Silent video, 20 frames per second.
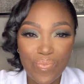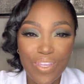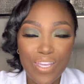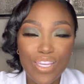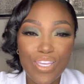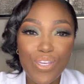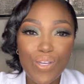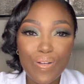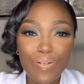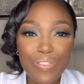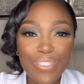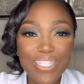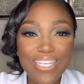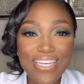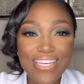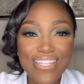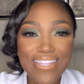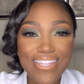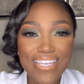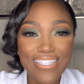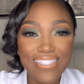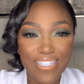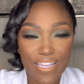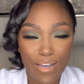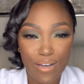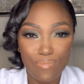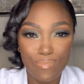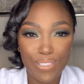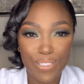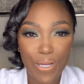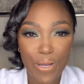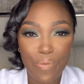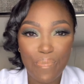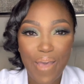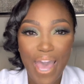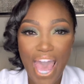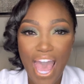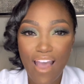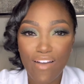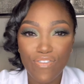Usually, this comes
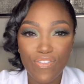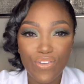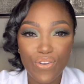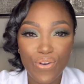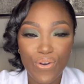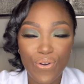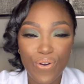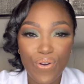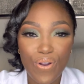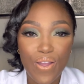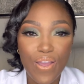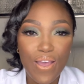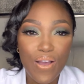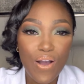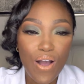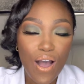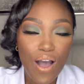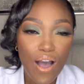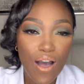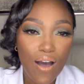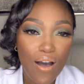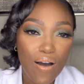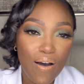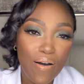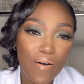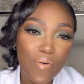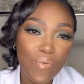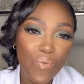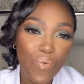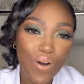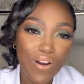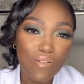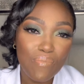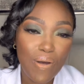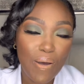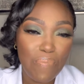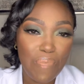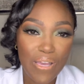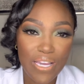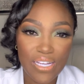up after one of
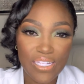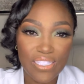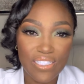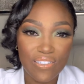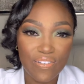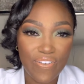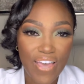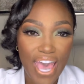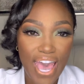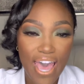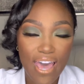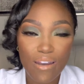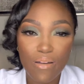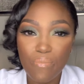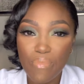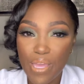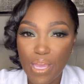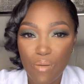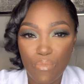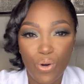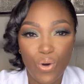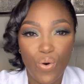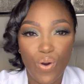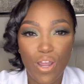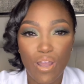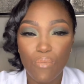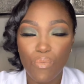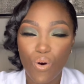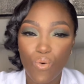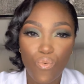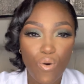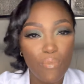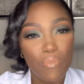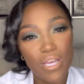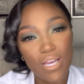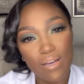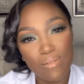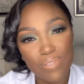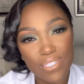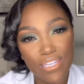my patients have had a mammogram, or a woman
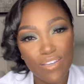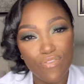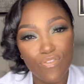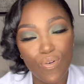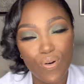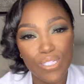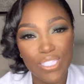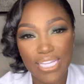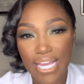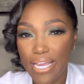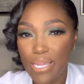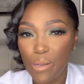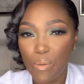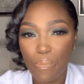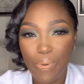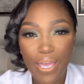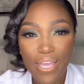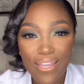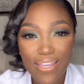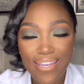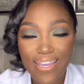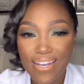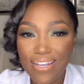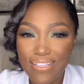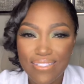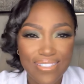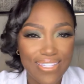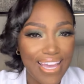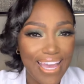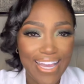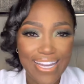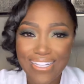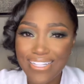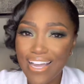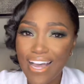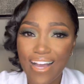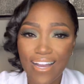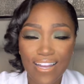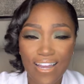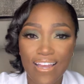comes in for a second opinion and say, "Hey,
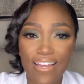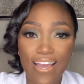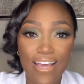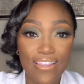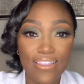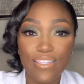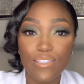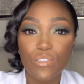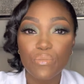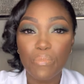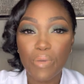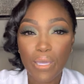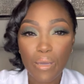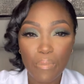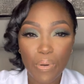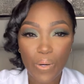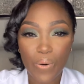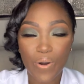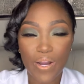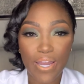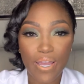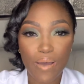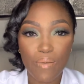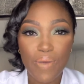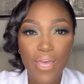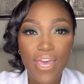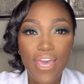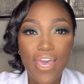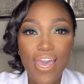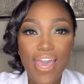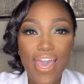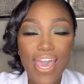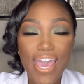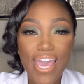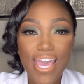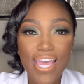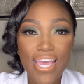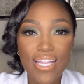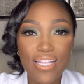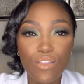doc, I got this mammogram,
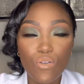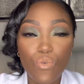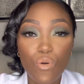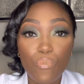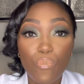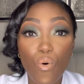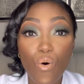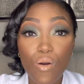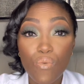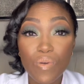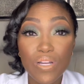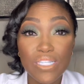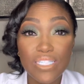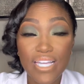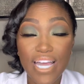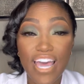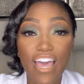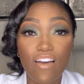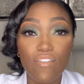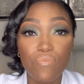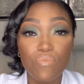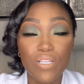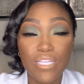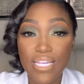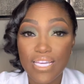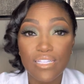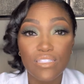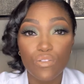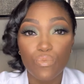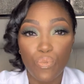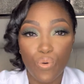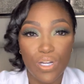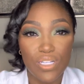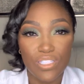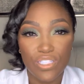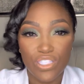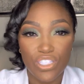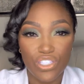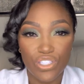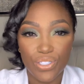and the report reads I have dense
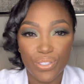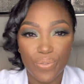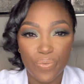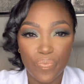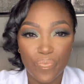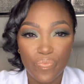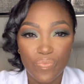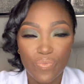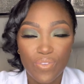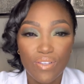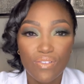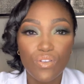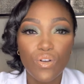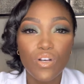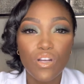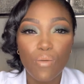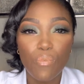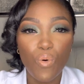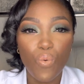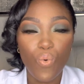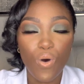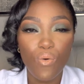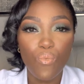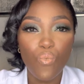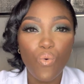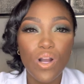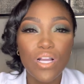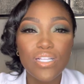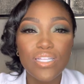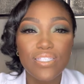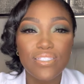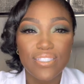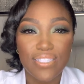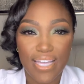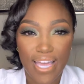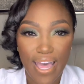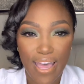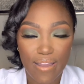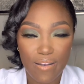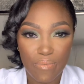breast tissue." So number one, what does
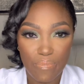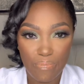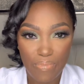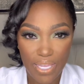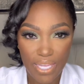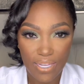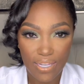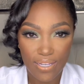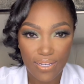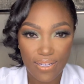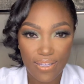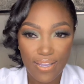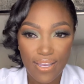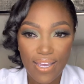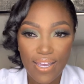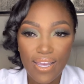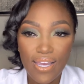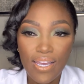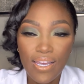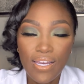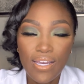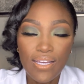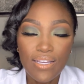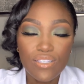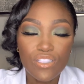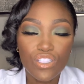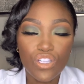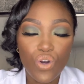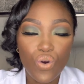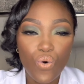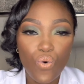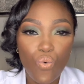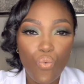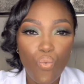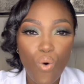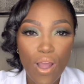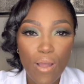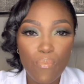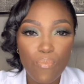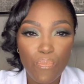that mean? So
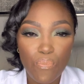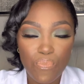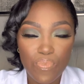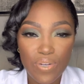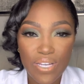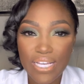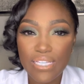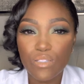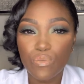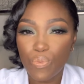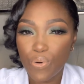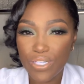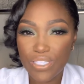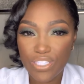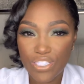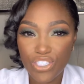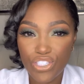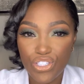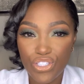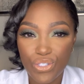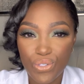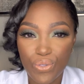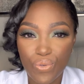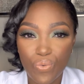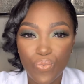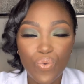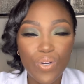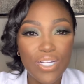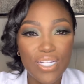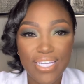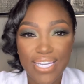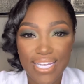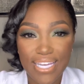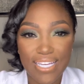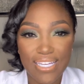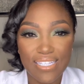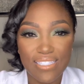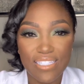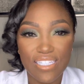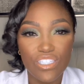what dense breast tissue really
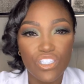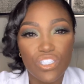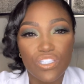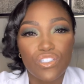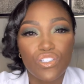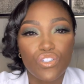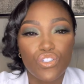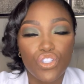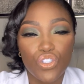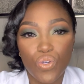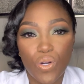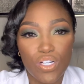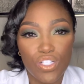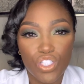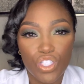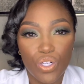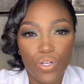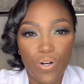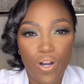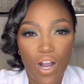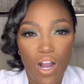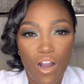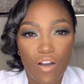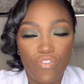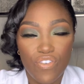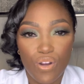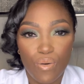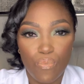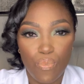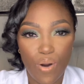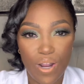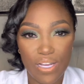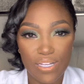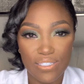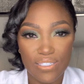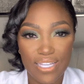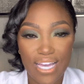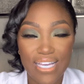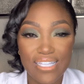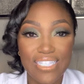is, it's just a structure of your
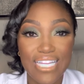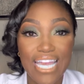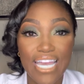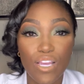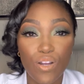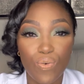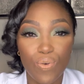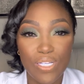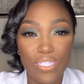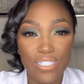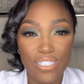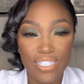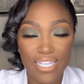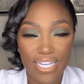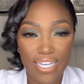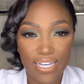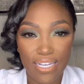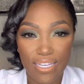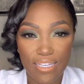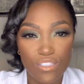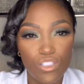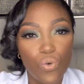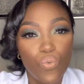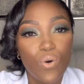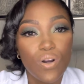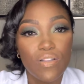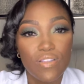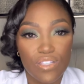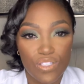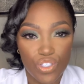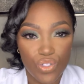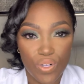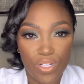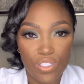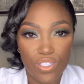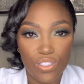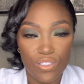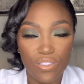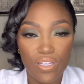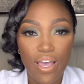breast has increased thickening. So what are these
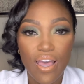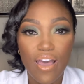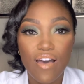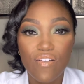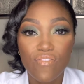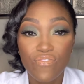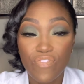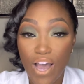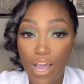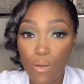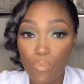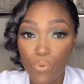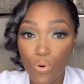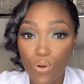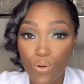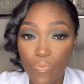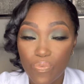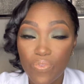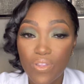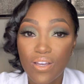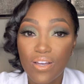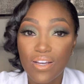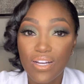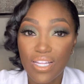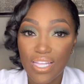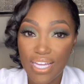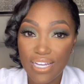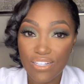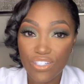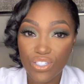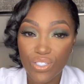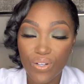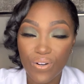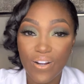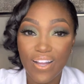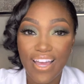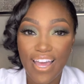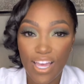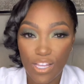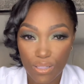structures? Fibroglandular
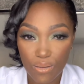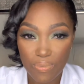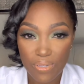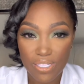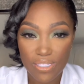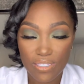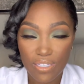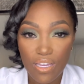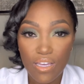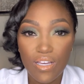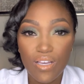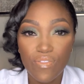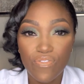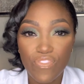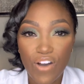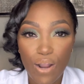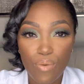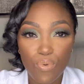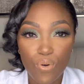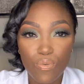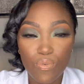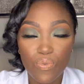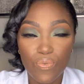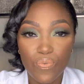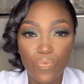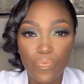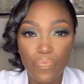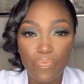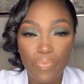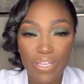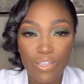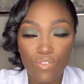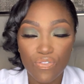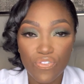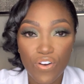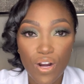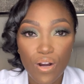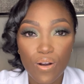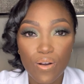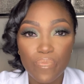elements. Fibro means
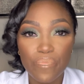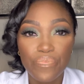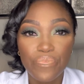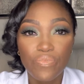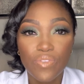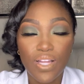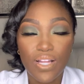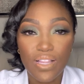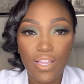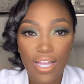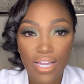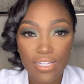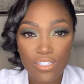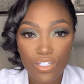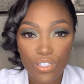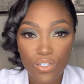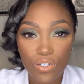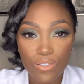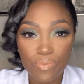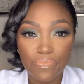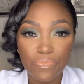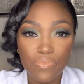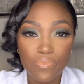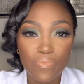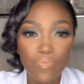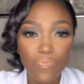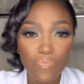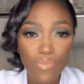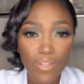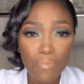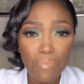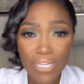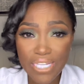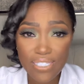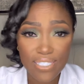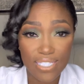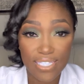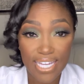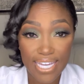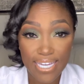firm, glandular means
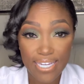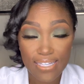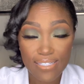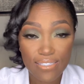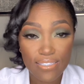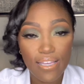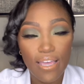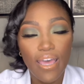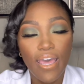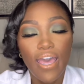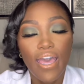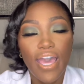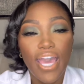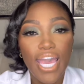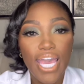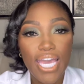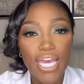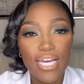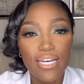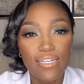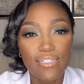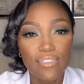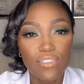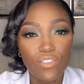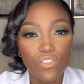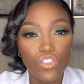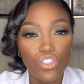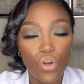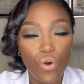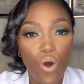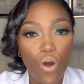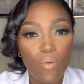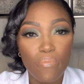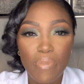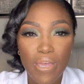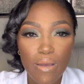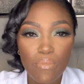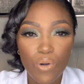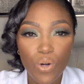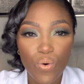glands. And so on
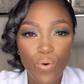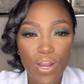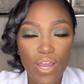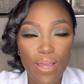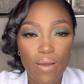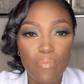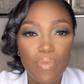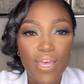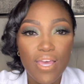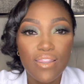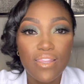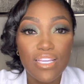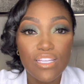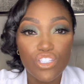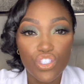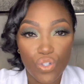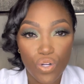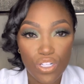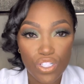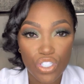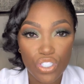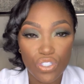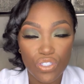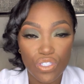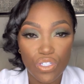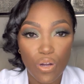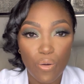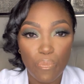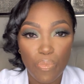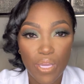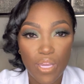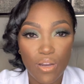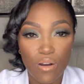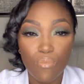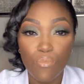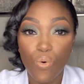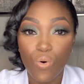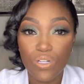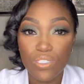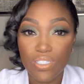mammogram, these structures appear
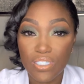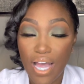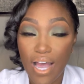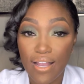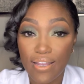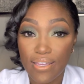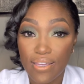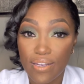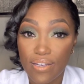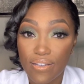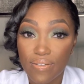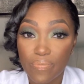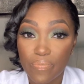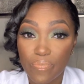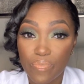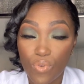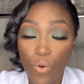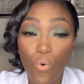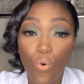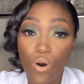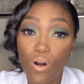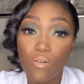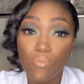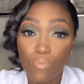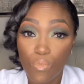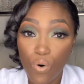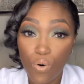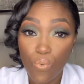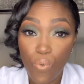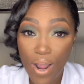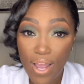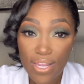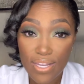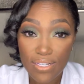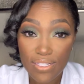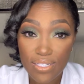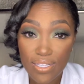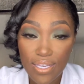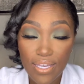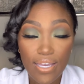more solid or more
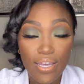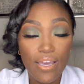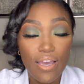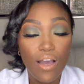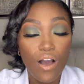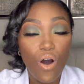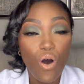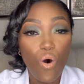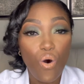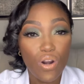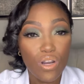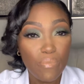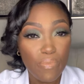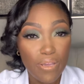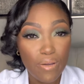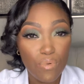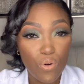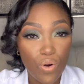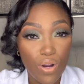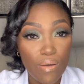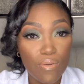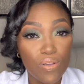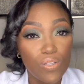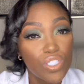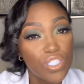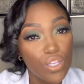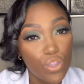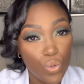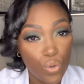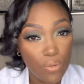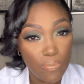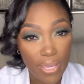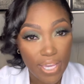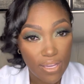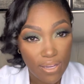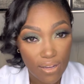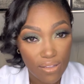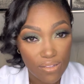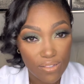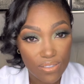white. On a mammogram, you'll see three main
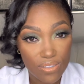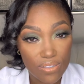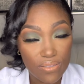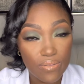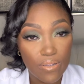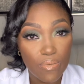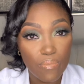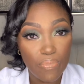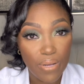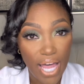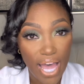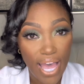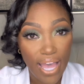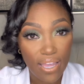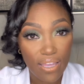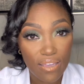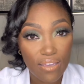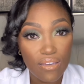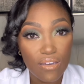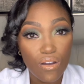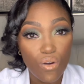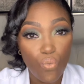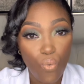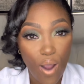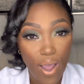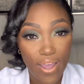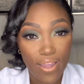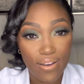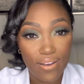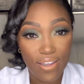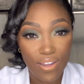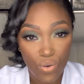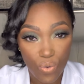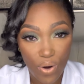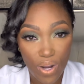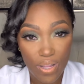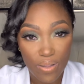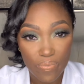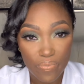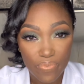colors: black, white, and gray.